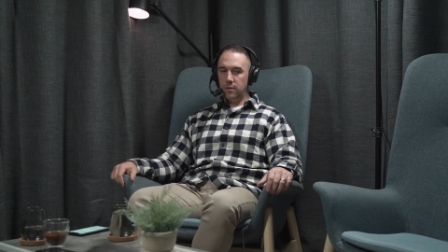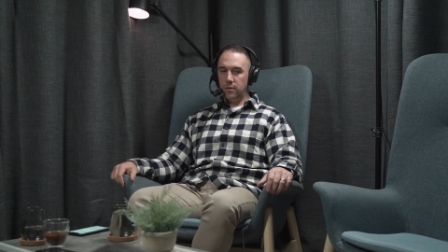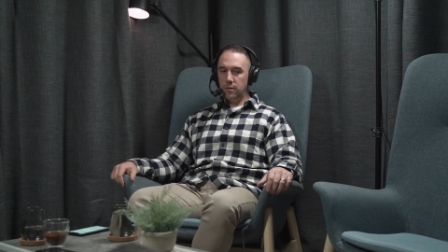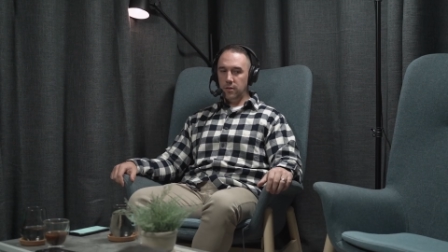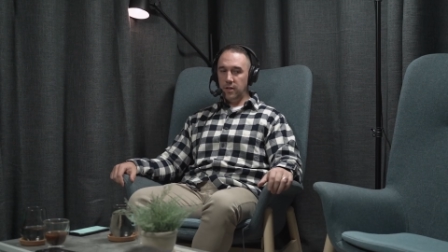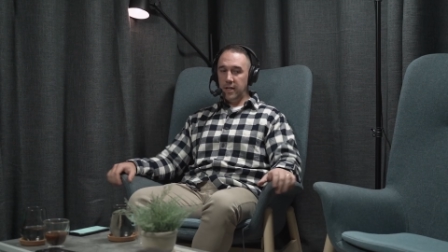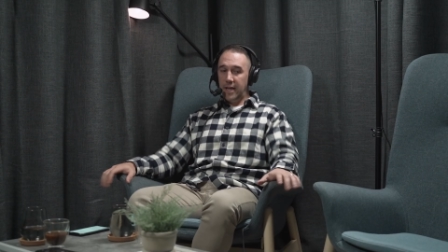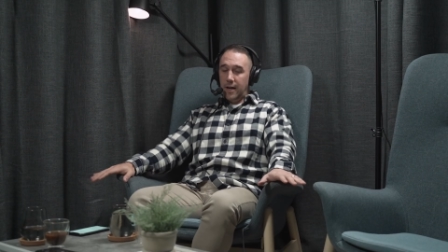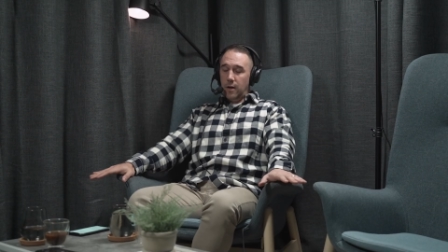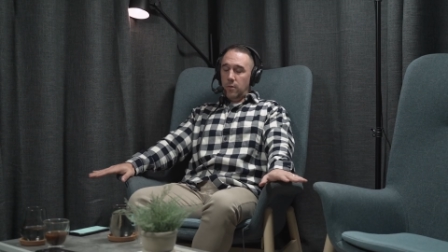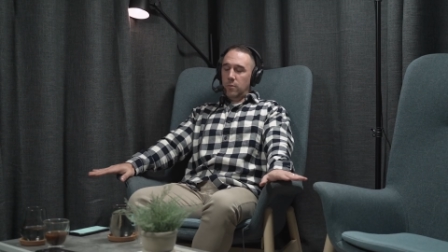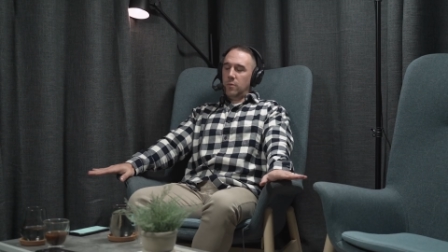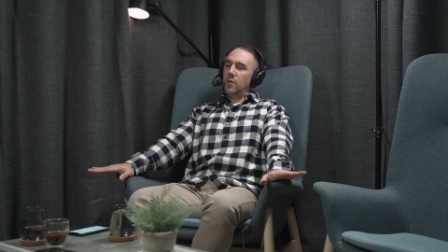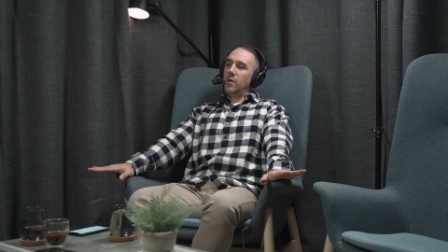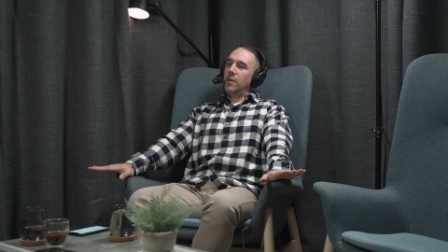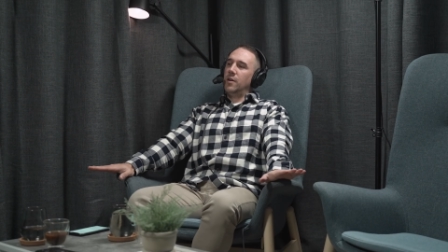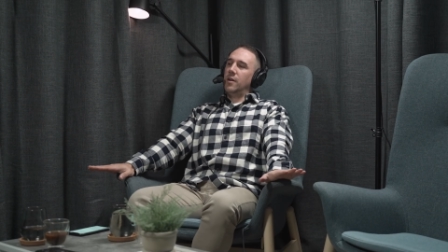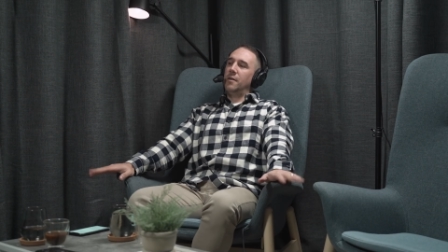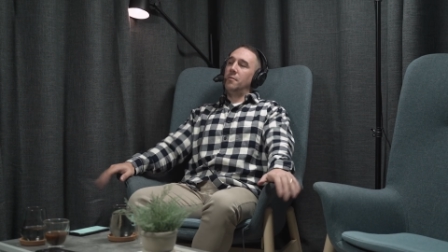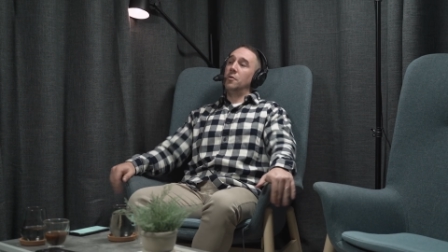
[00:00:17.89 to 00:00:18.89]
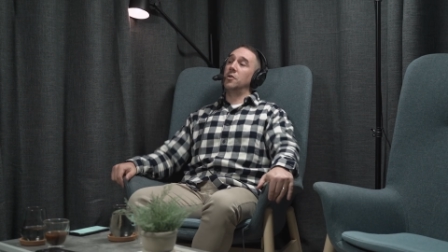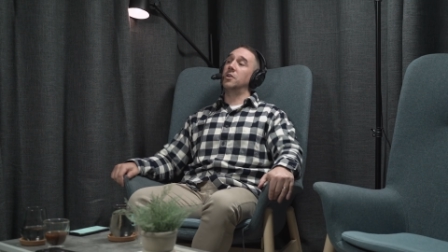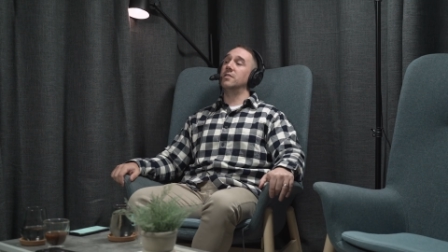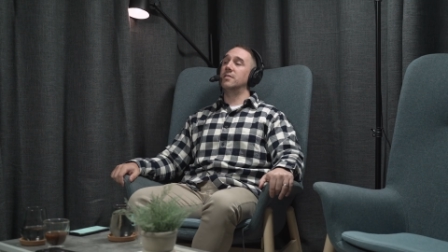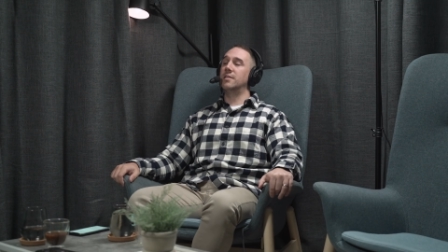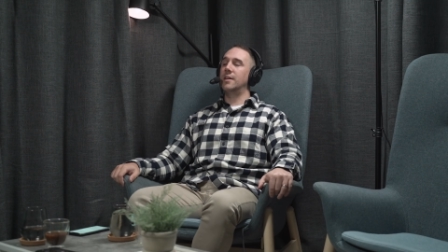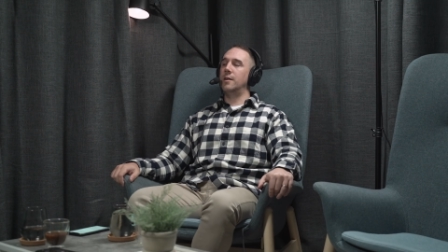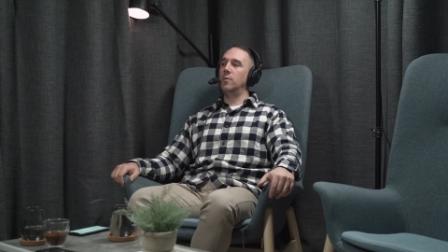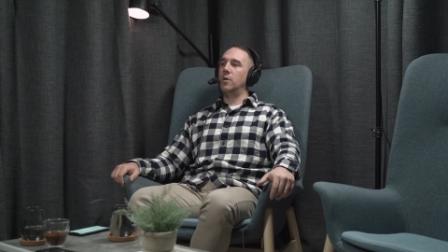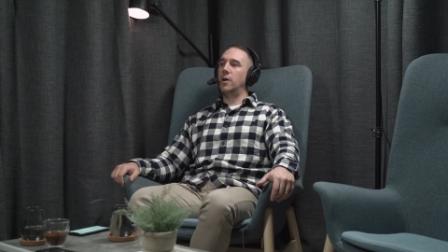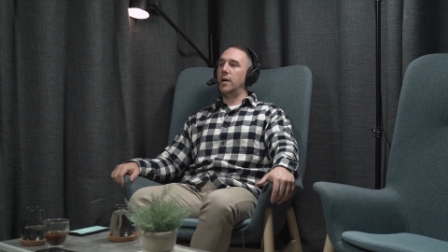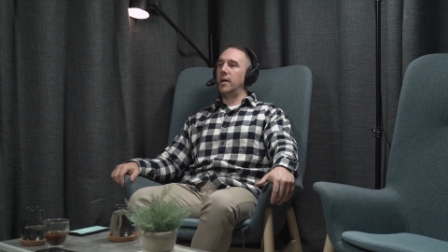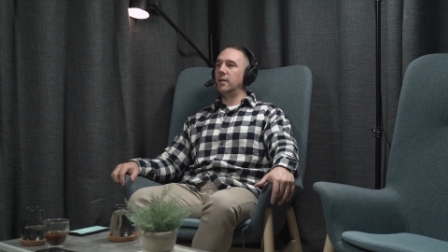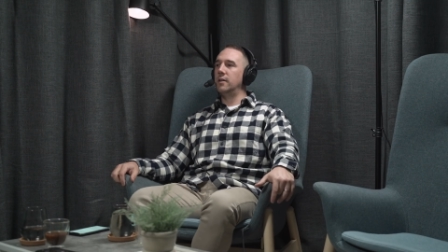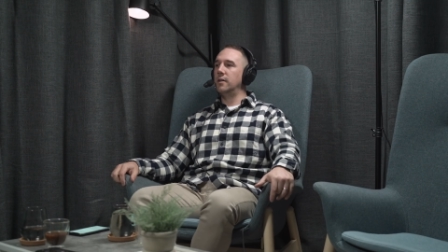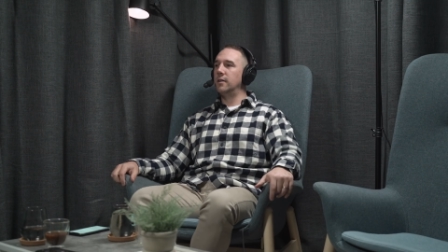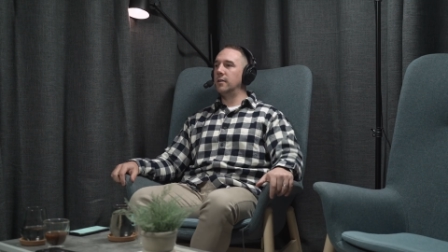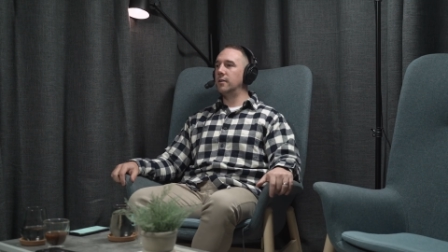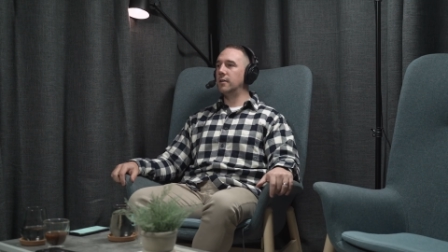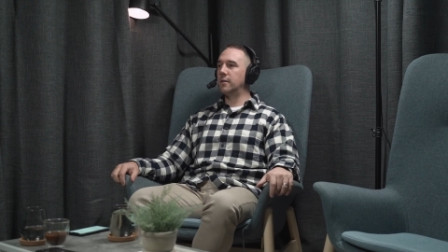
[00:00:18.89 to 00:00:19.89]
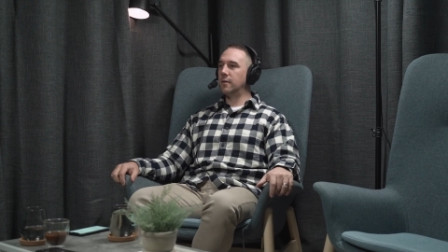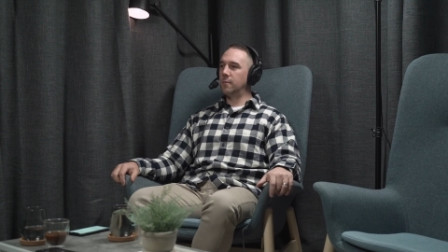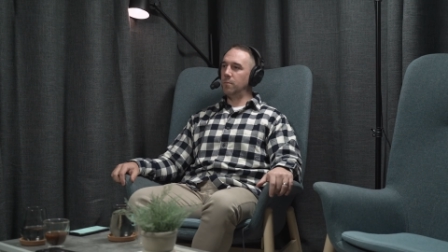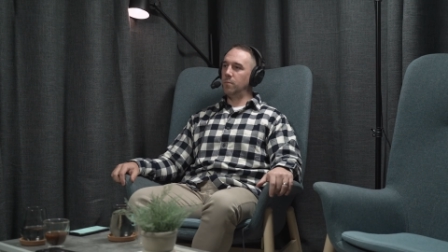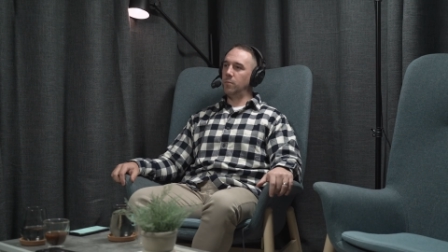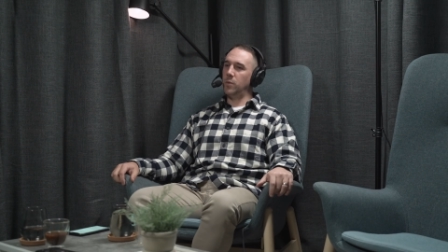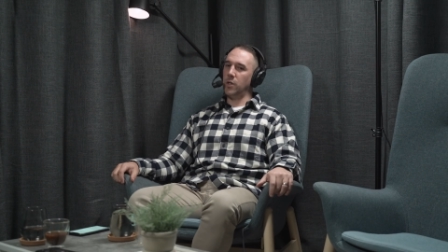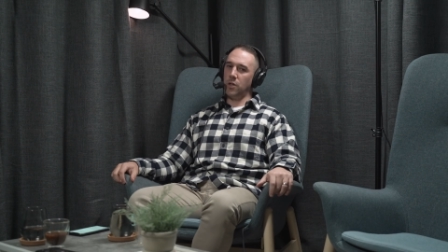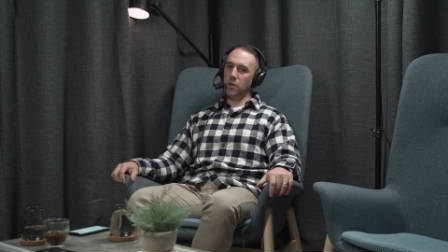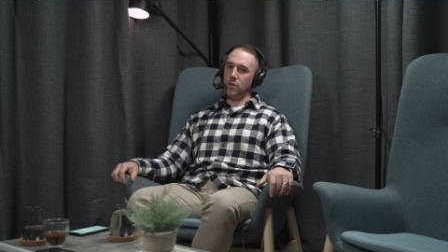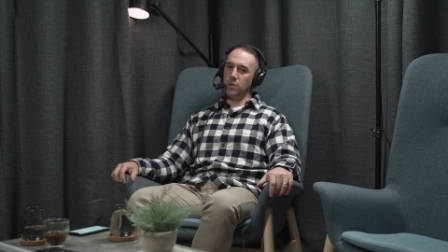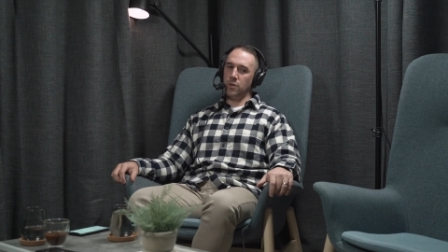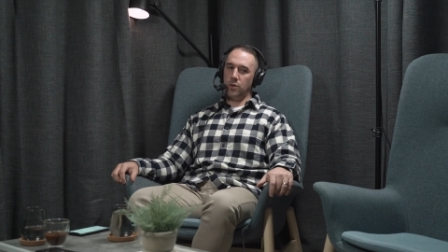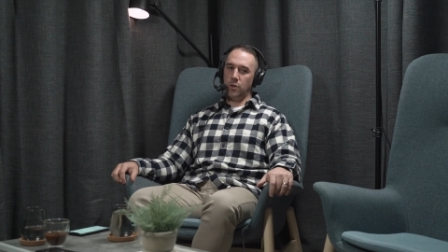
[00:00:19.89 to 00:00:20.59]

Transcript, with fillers: now I'm not going to say why, because